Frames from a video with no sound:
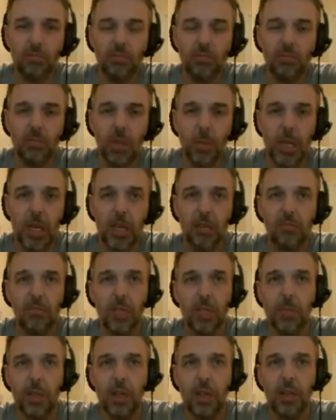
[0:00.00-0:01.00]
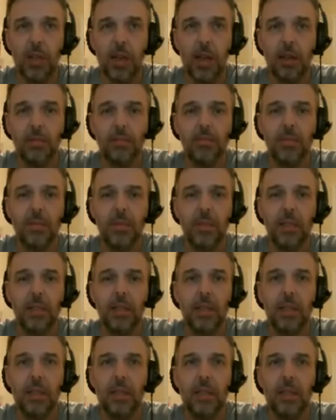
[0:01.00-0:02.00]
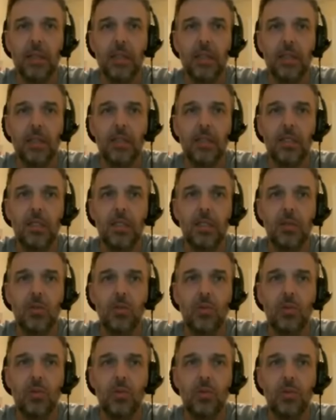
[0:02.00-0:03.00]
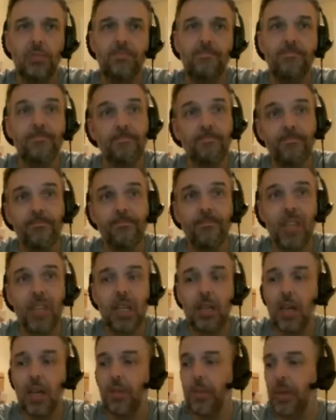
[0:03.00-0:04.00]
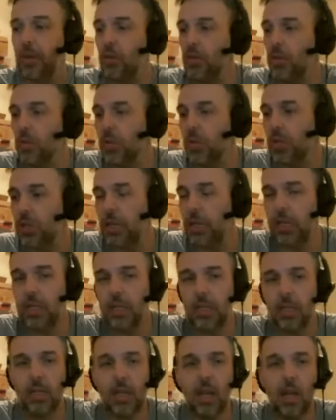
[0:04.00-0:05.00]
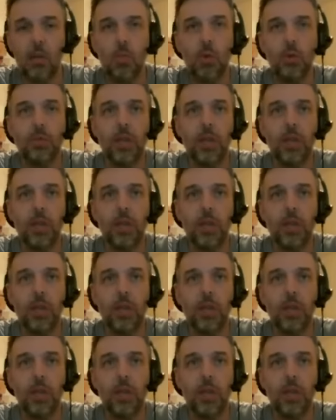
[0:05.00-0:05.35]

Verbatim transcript: maybe something like that. So. Anyway, who knows? It's time will tell.